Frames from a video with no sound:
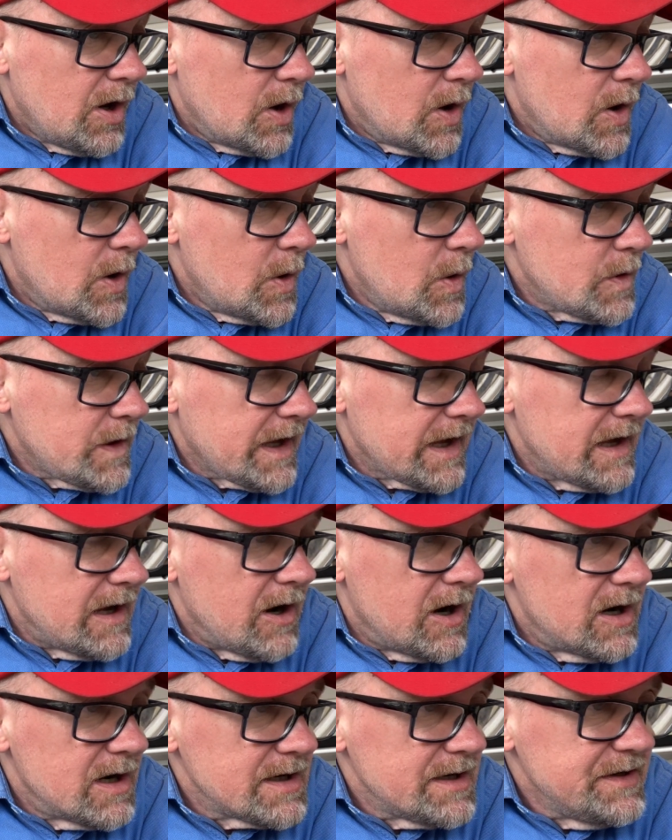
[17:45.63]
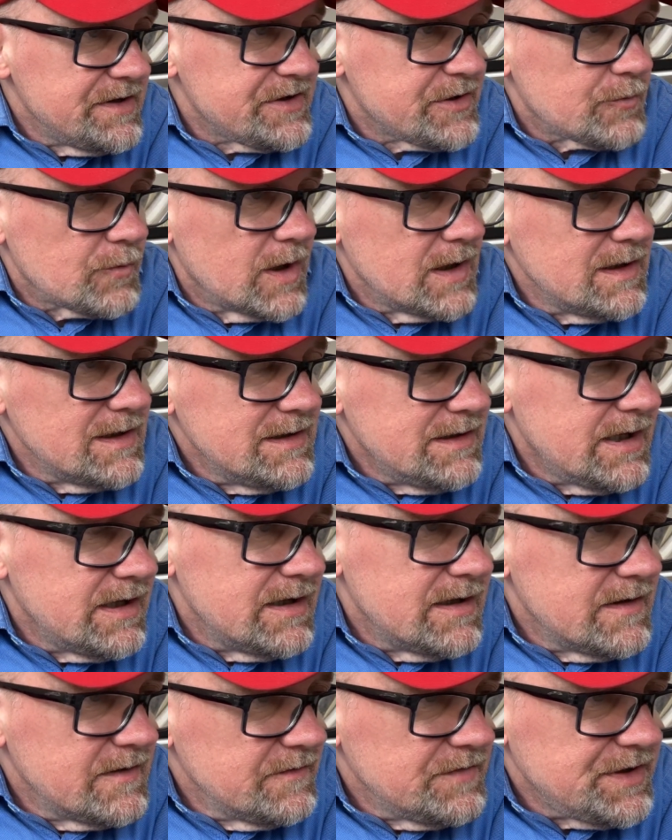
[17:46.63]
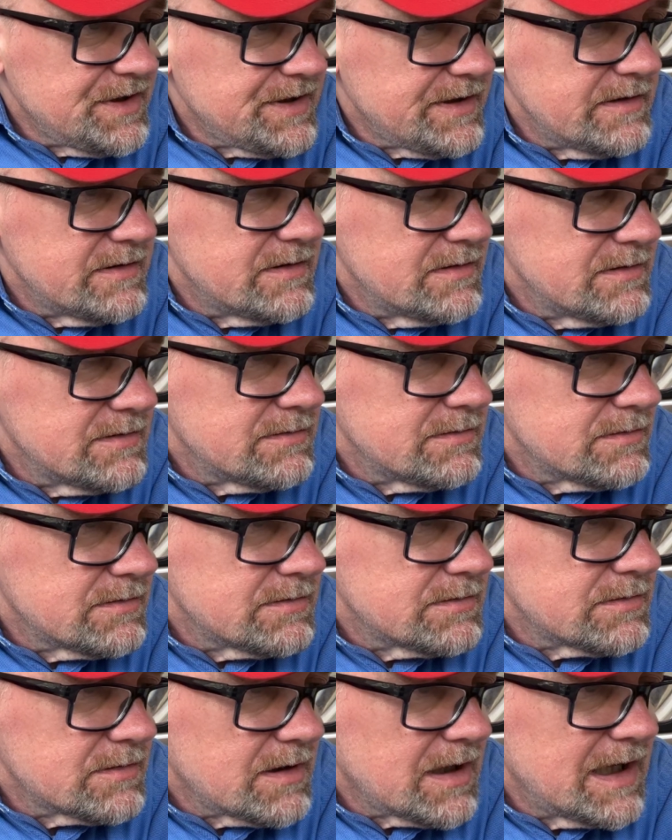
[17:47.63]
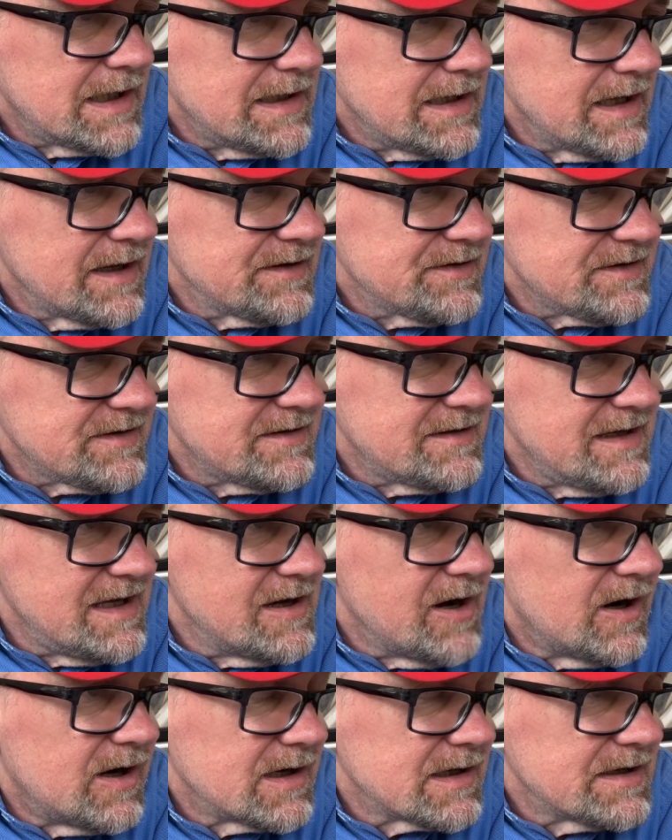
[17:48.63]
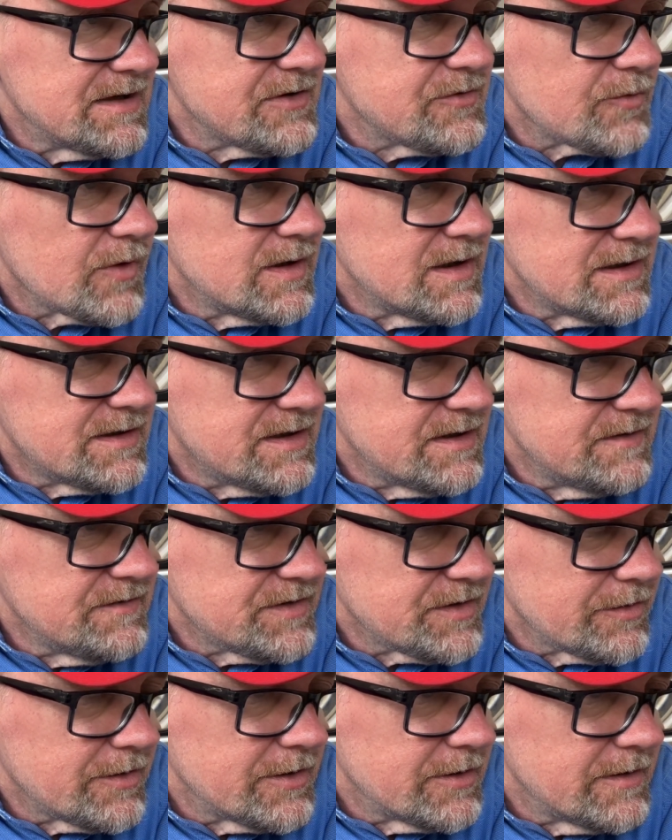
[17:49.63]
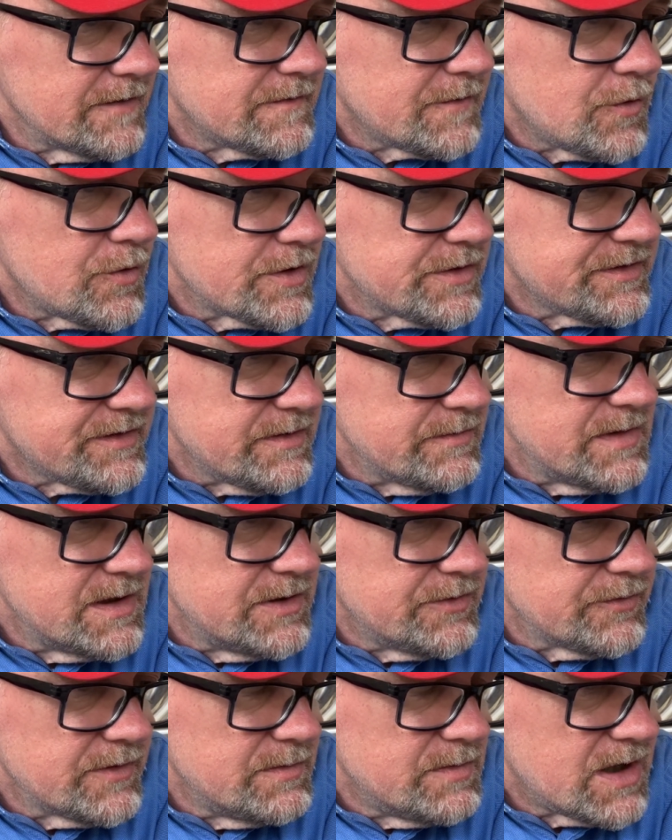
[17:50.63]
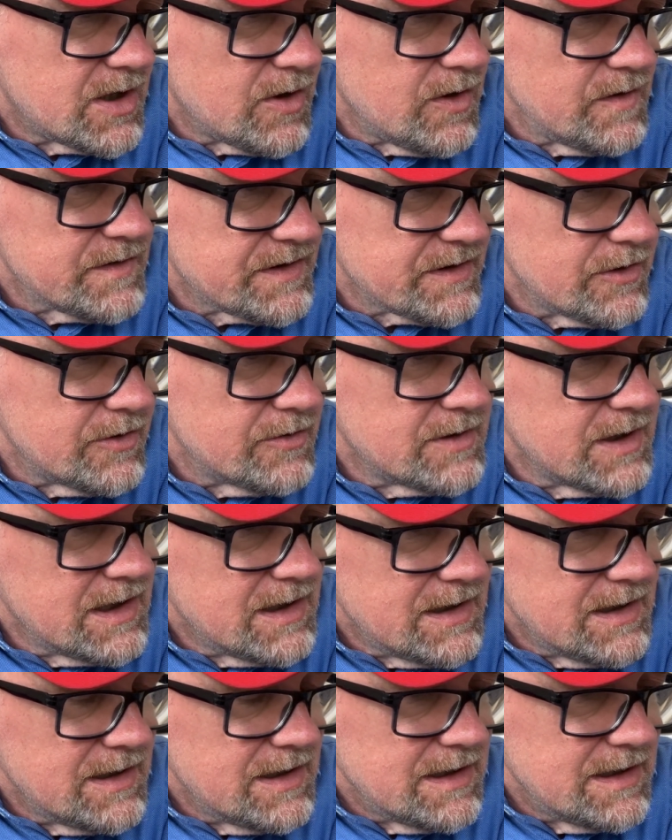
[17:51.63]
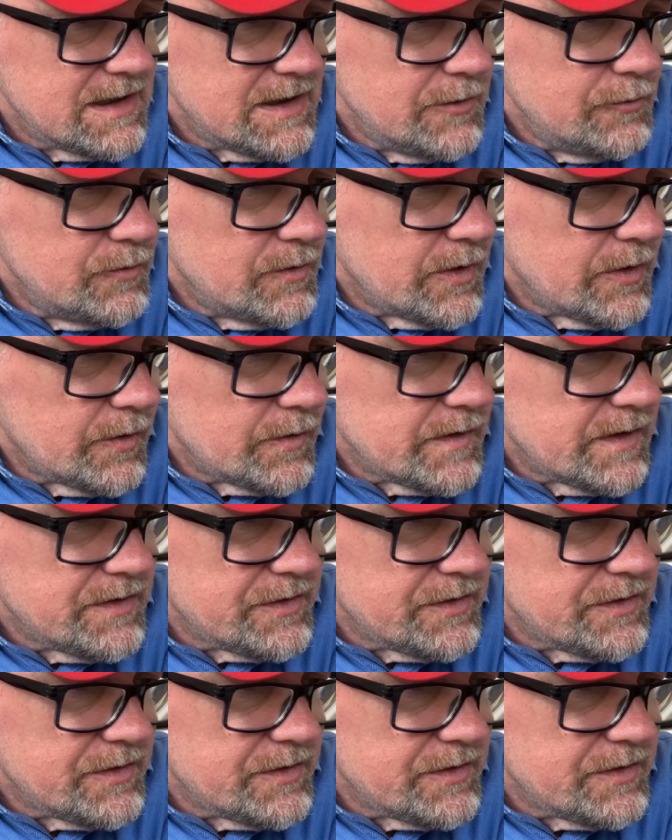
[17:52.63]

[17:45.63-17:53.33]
Okay, August relatives. I guess the August relatives are, of course, Dmitri, but also, the